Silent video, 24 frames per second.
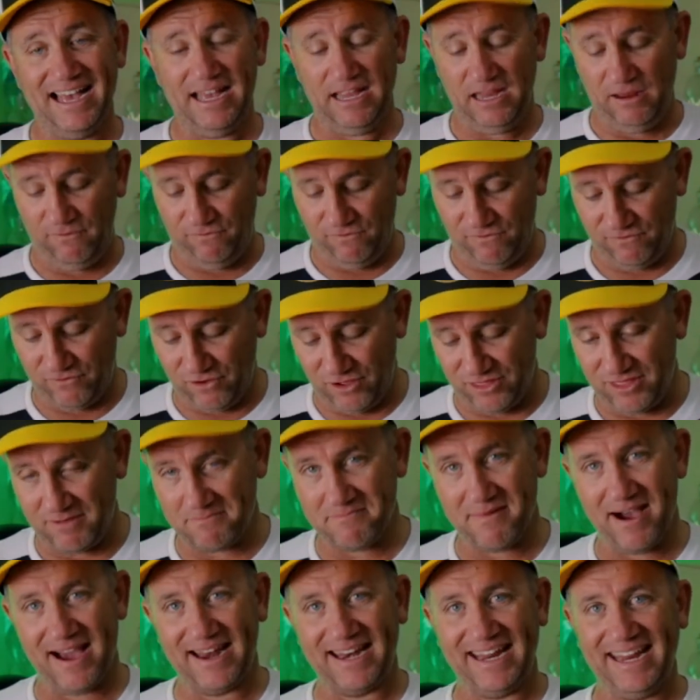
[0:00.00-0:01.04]
If you've got the
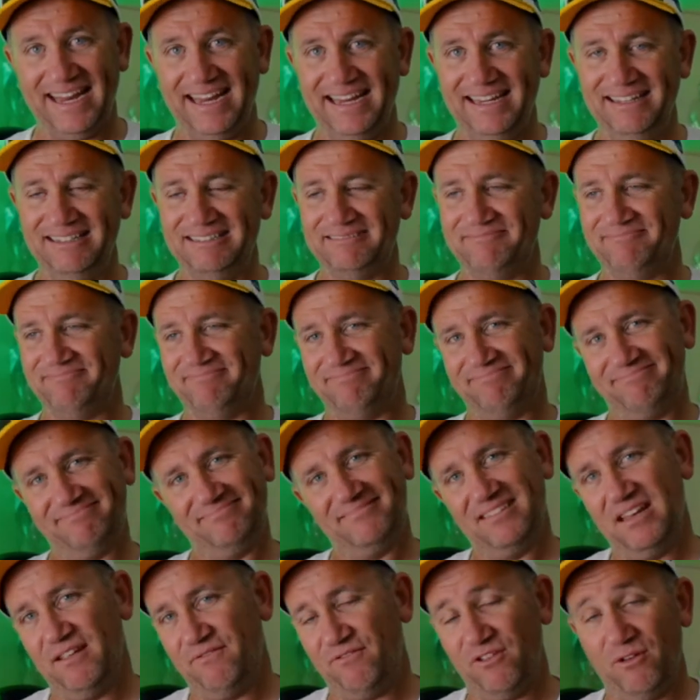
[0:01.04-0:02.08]
money,
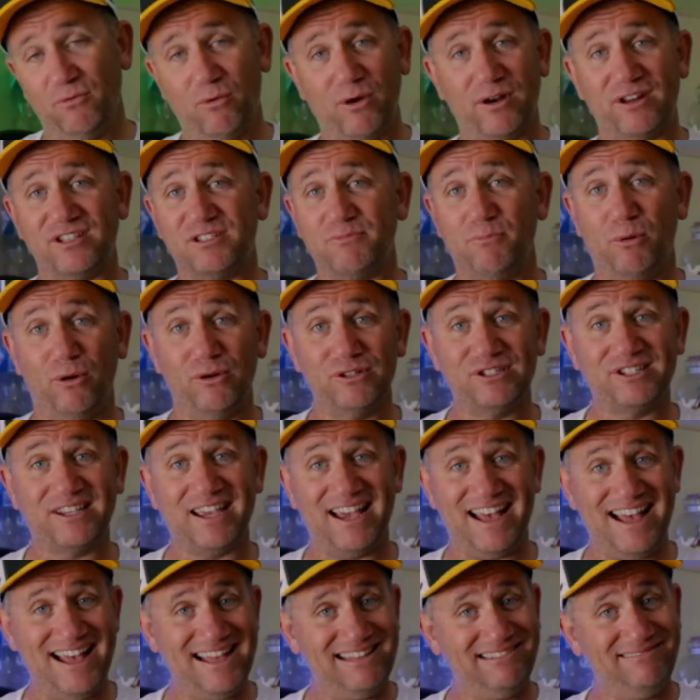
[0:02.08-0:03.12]
if you want a sports
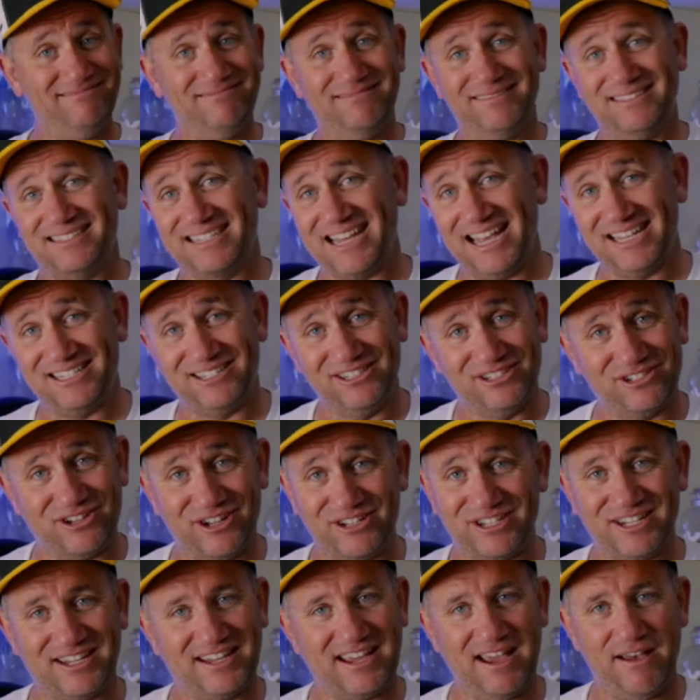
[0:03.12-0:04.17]
car, Tesla's
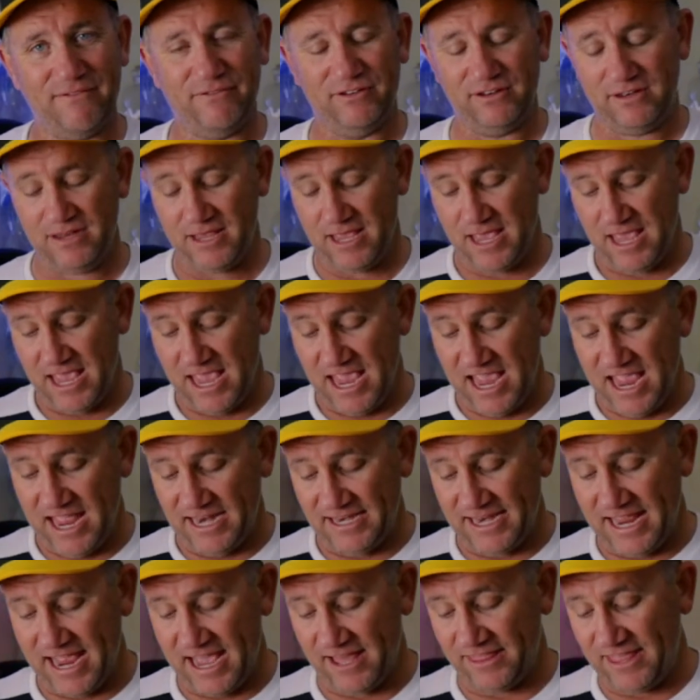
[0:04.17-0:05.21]
got you covered.
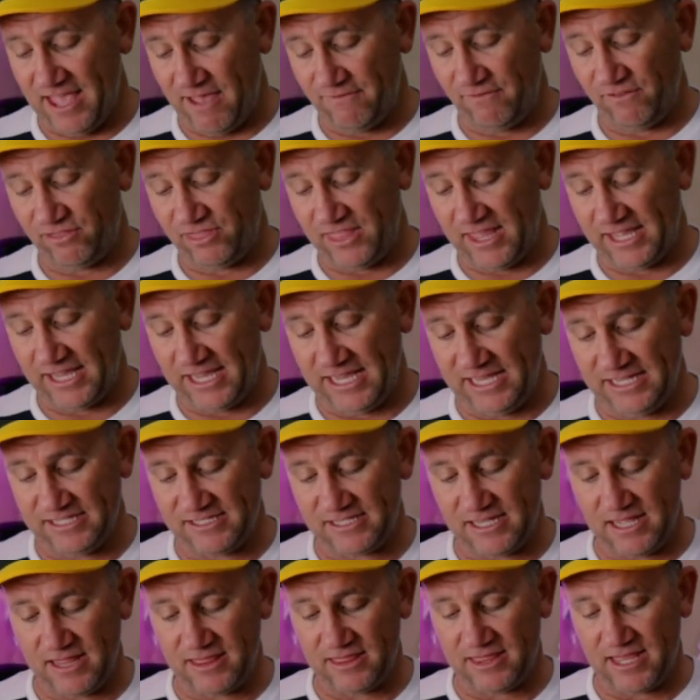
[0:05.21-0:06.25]
Now, the other thing
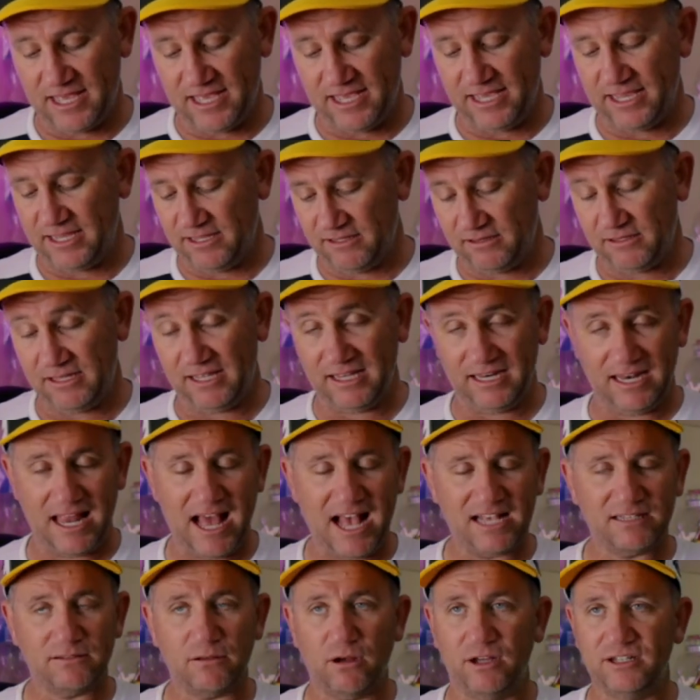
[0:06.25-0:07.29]
is I
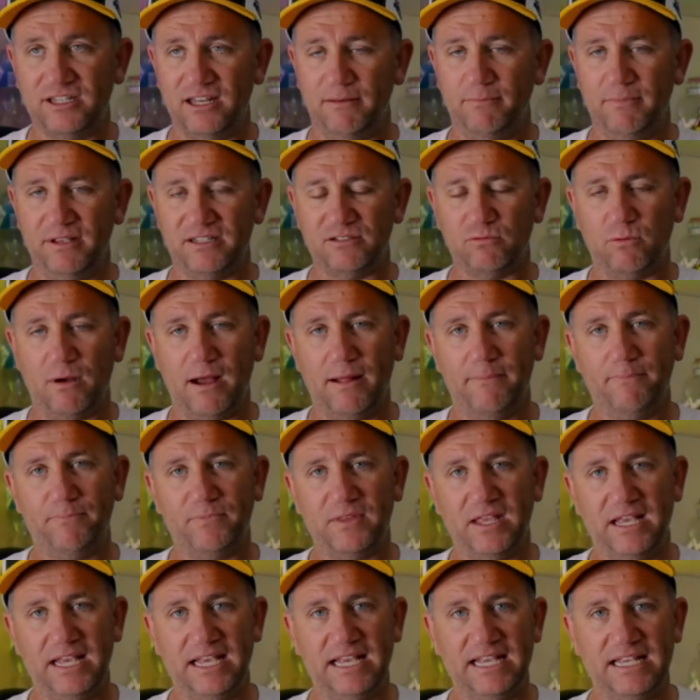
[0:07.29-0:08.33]
did miss one,
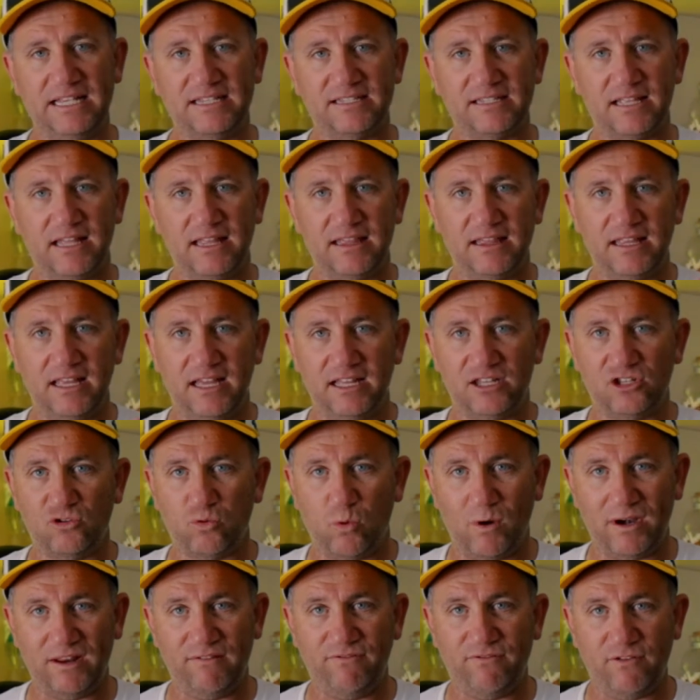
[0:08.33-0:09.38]
is
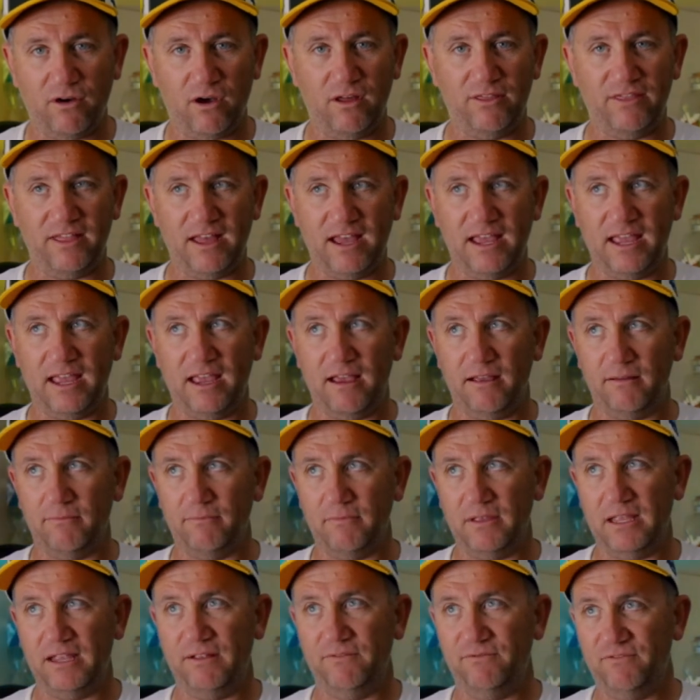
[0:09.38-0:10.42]
25. They are
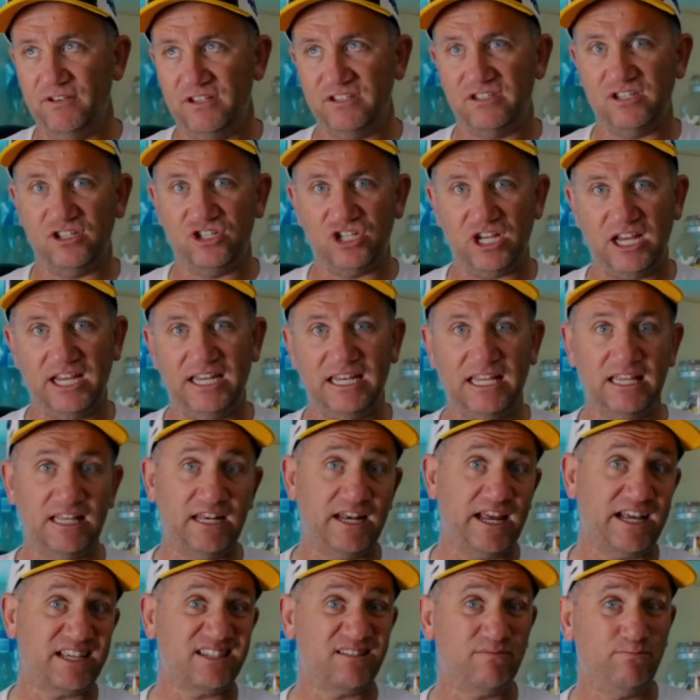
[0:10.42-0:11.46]
envisaging in the
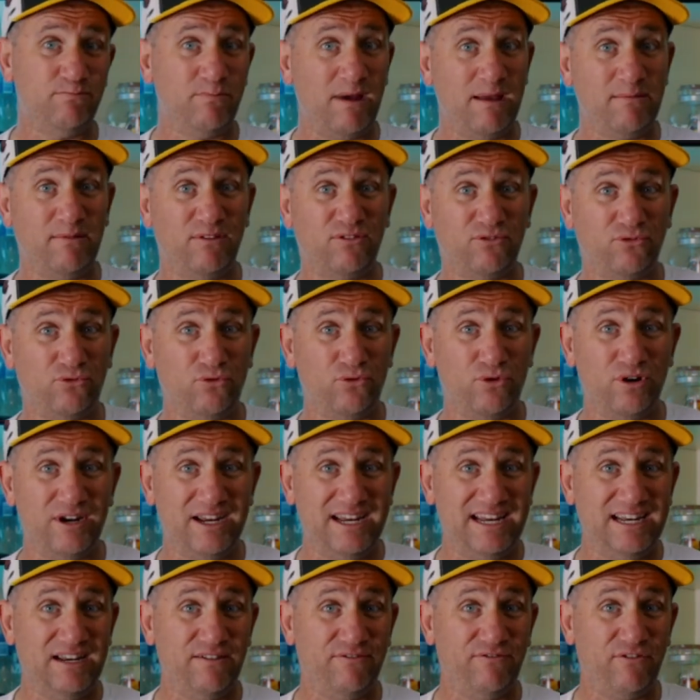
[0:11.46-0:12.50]
next maybe
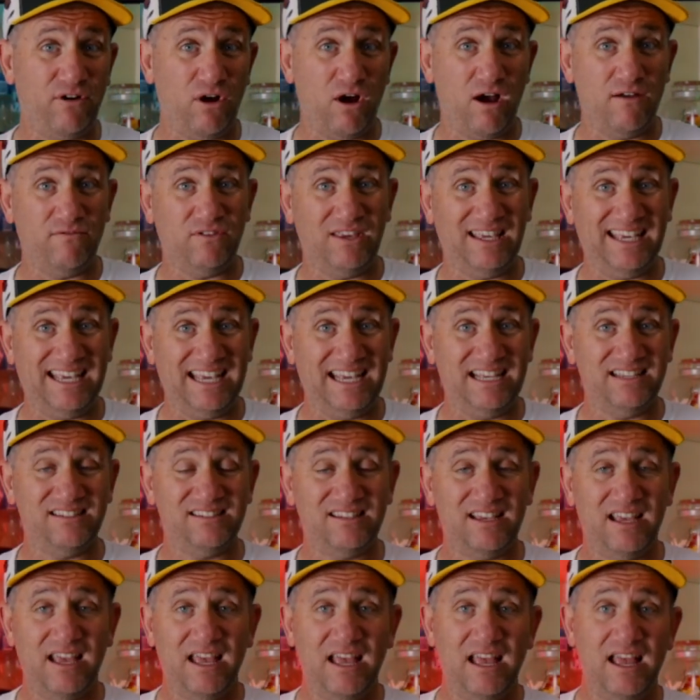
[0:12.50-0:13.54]
3 to 5
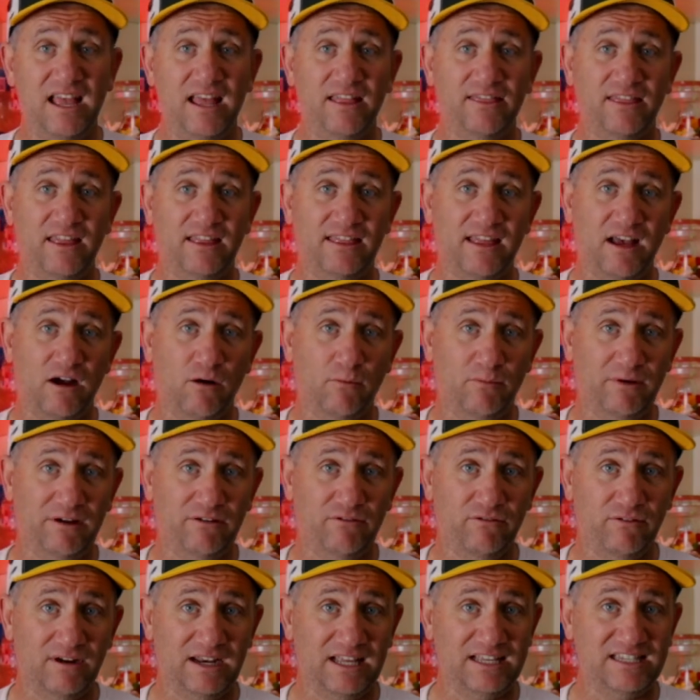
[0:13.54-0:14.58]
years that they'll be
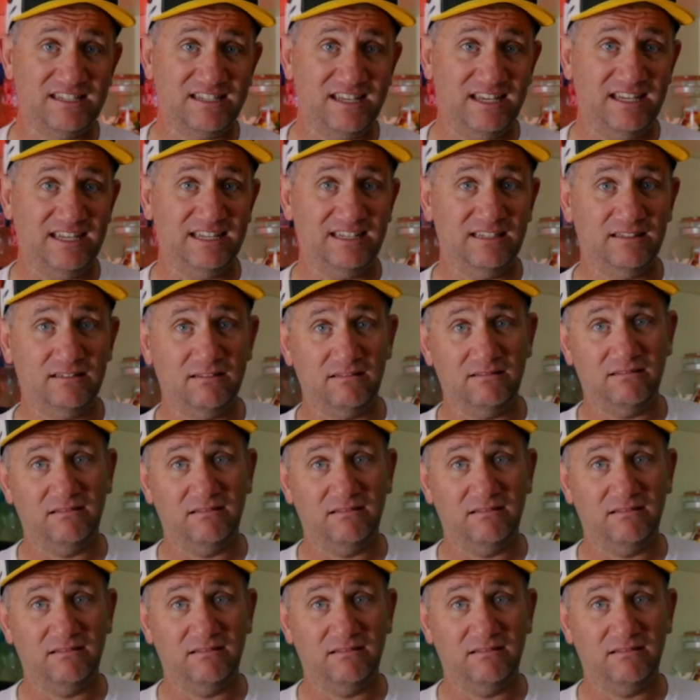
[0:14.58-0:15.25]
releasing